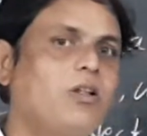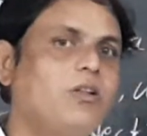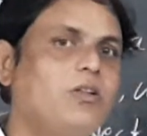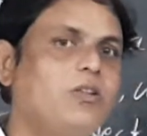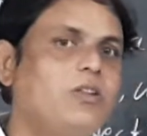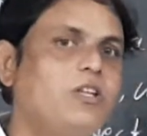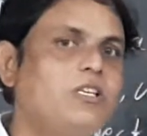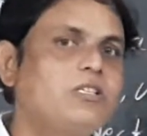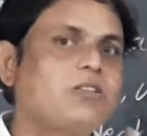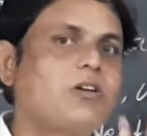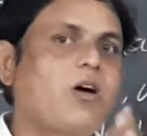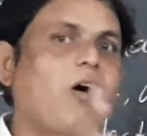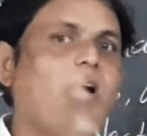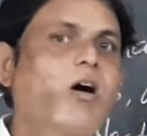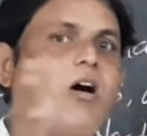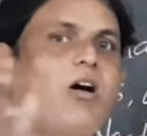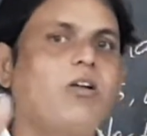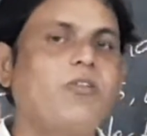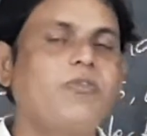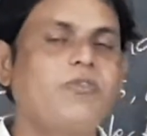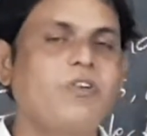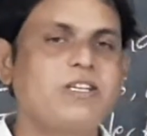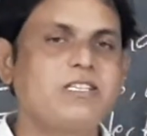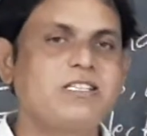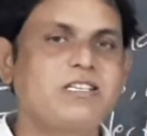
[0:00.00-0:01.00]
these
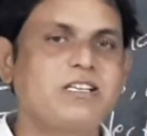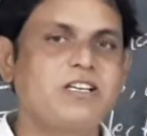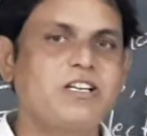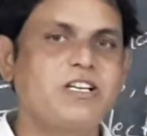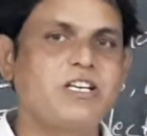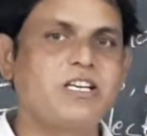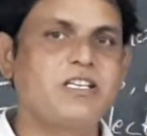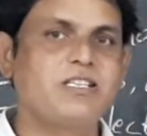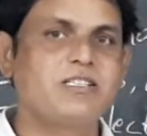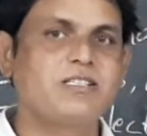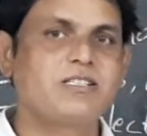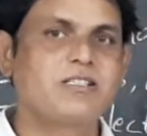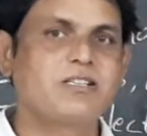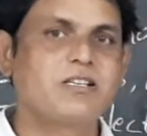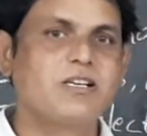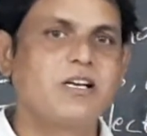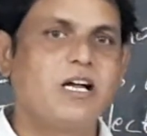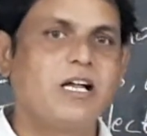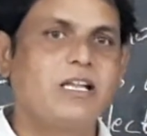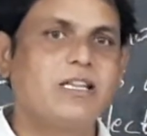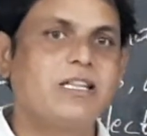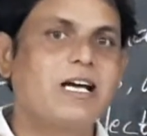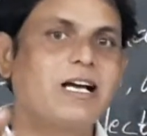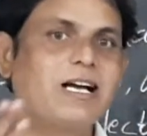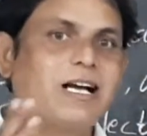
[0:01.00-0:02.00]
all facilities.
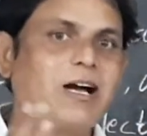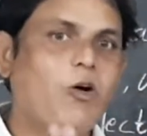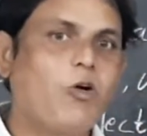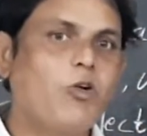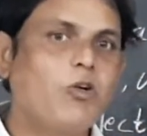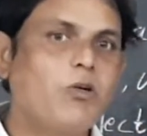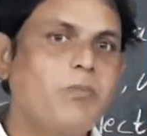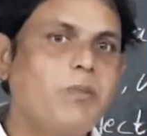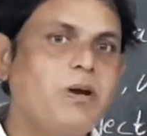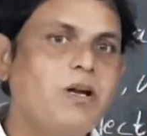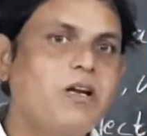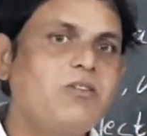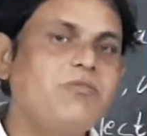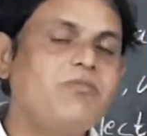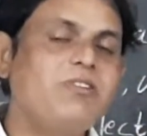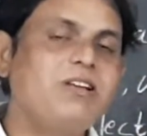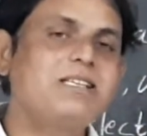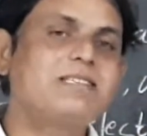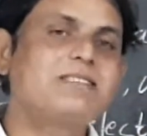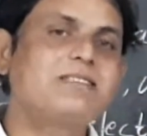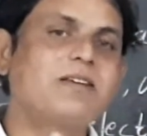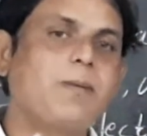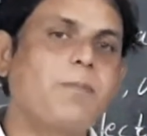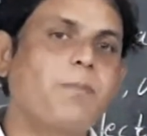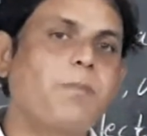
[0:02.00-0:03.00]
The government will
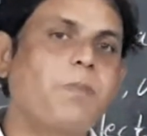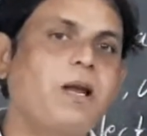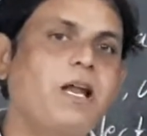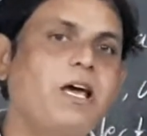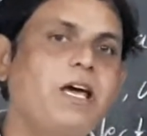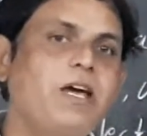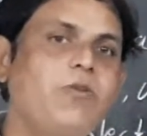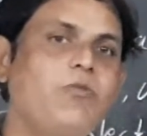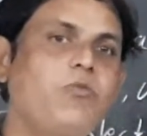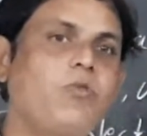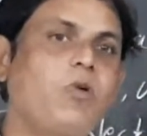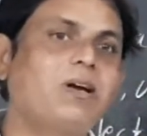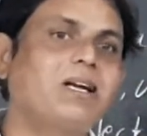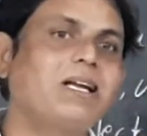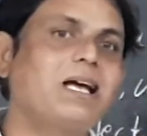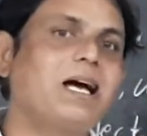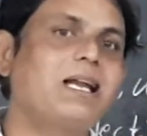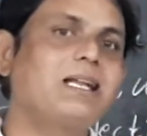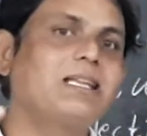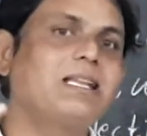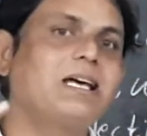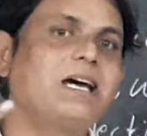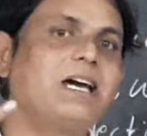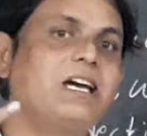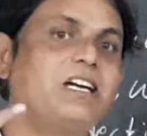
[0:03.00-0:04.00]
supply what
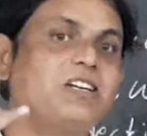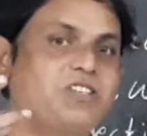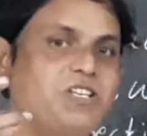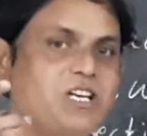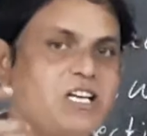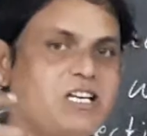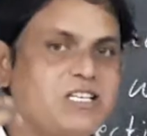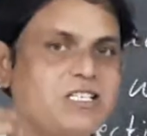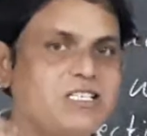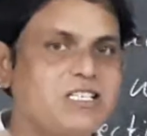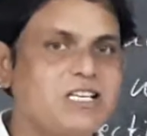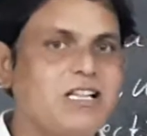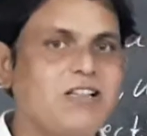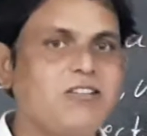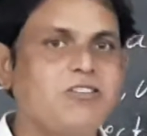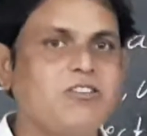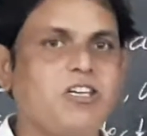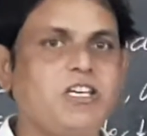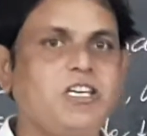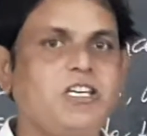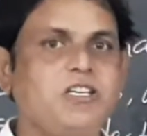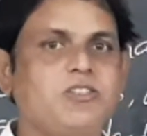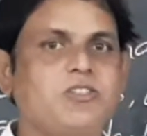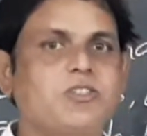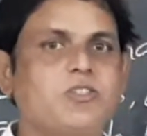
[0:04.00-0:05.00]
are the essential
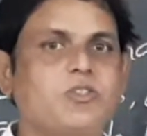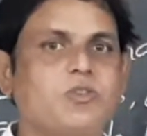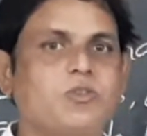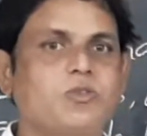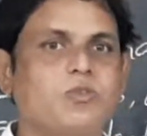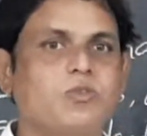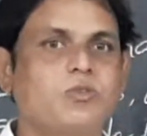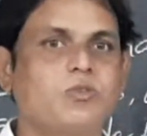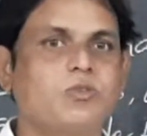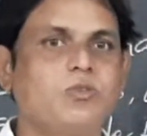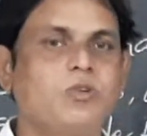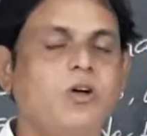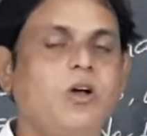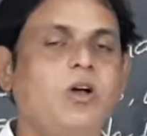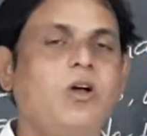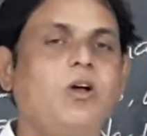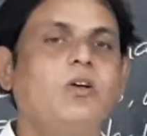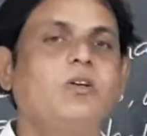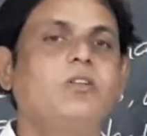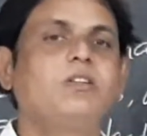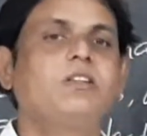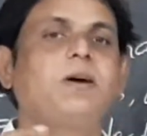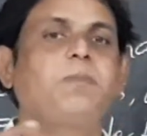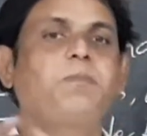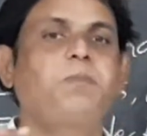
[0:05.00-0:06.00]
things to
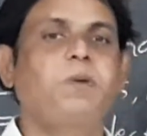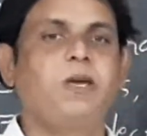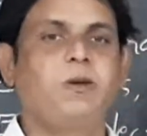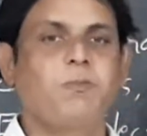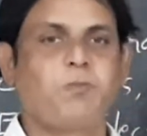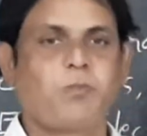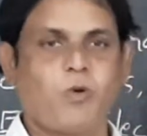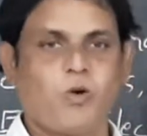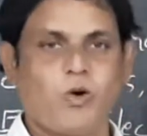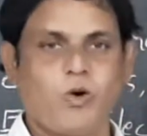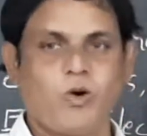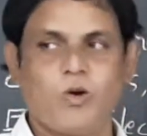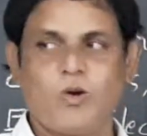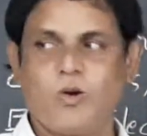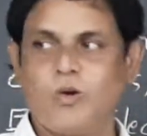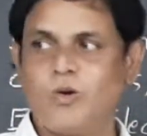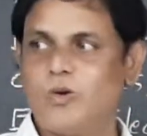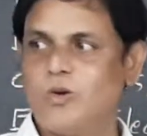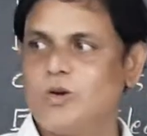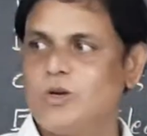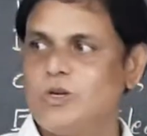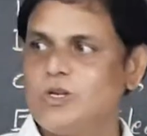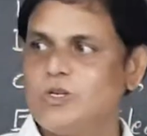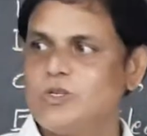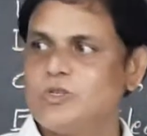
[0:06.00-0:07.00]
the people.
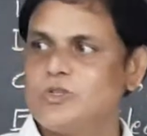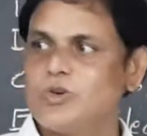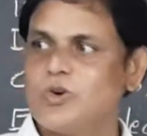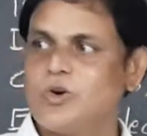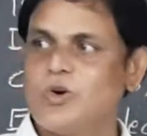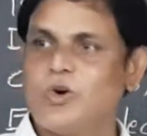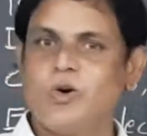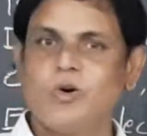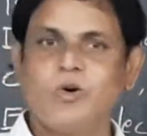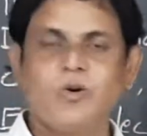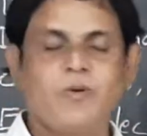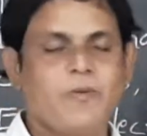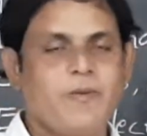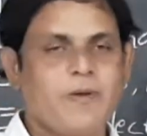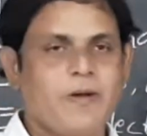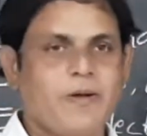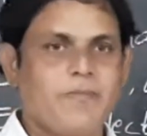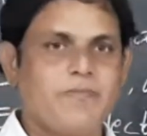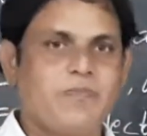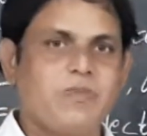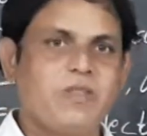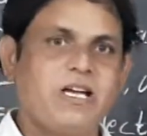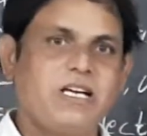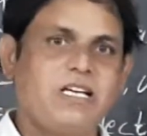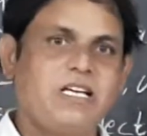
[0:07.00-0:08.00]
So
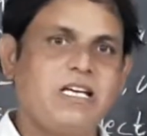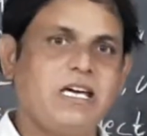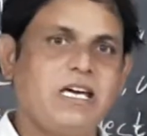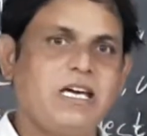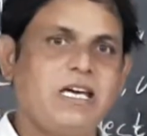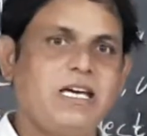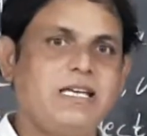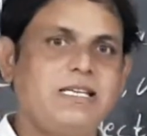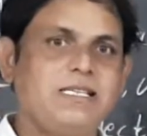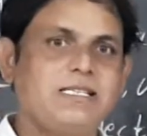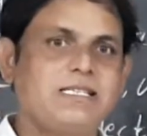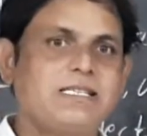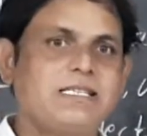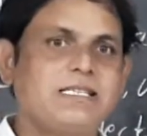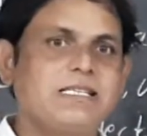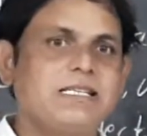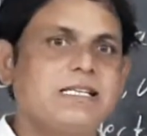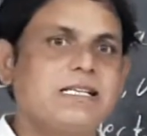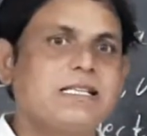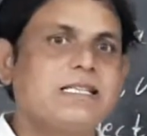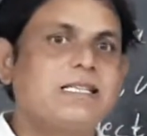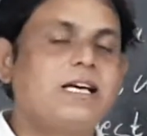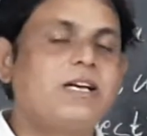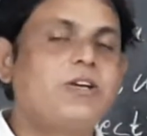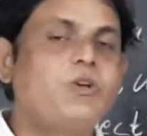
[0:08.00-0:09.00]
that is
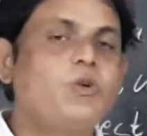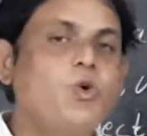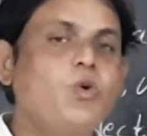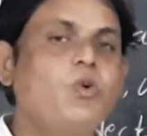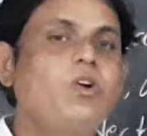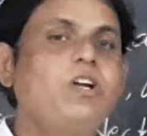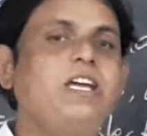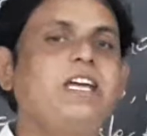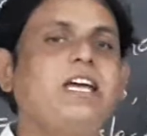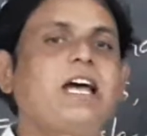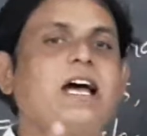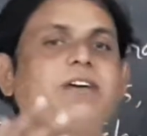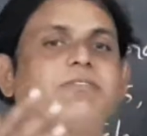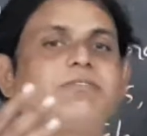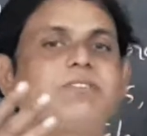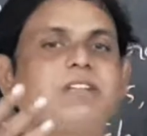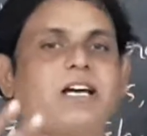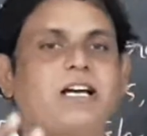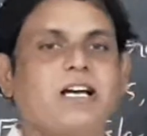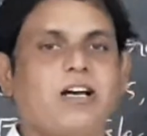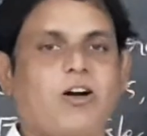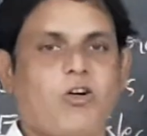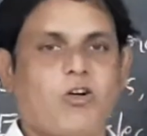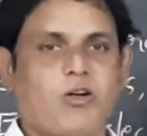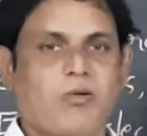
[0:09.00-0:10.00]
the duty of
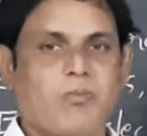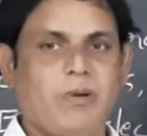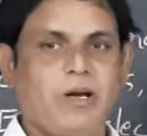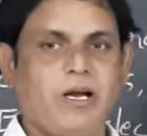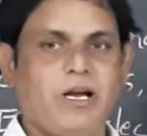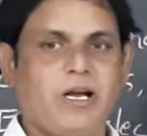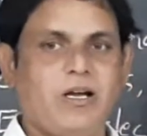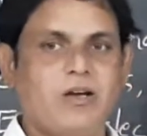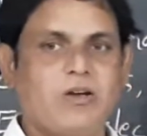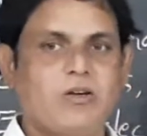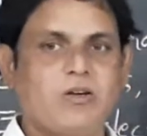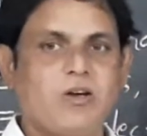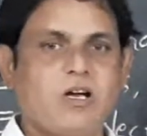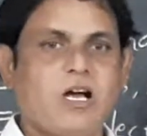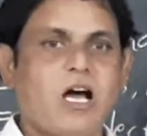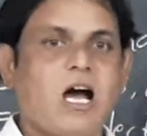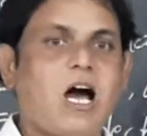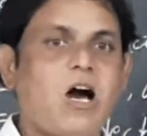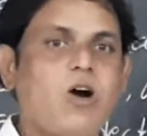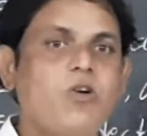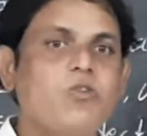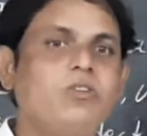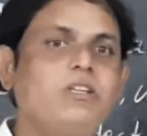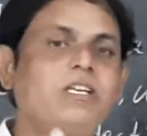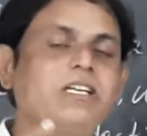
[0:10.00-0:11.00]
the government.
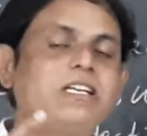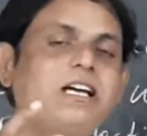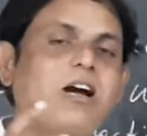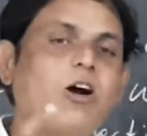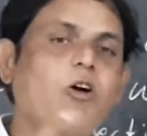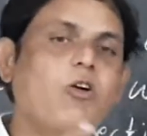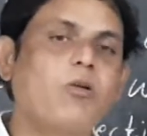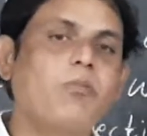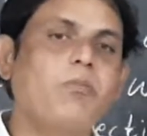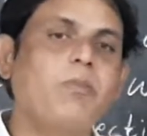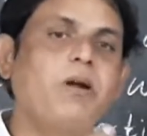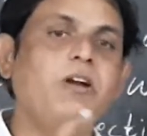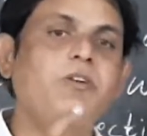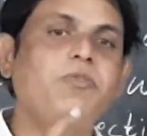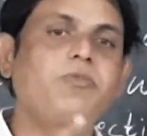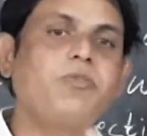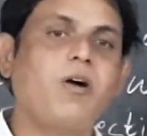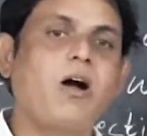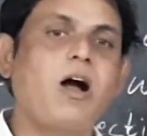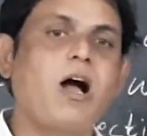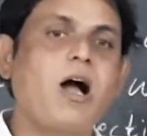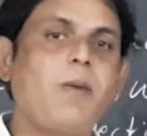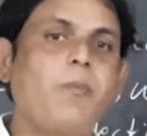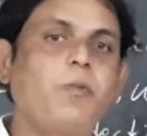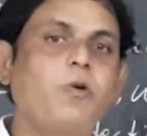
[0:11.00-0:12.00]
How the government
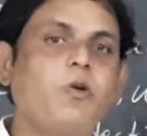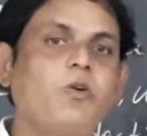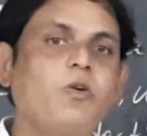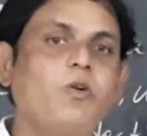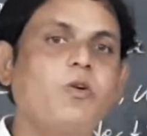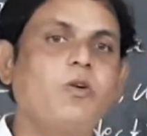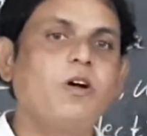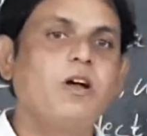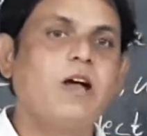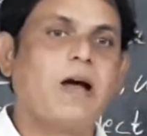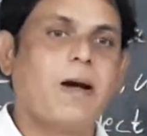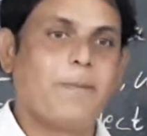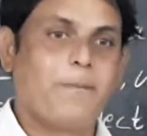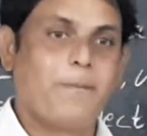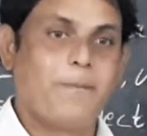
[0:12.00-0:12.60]
formed?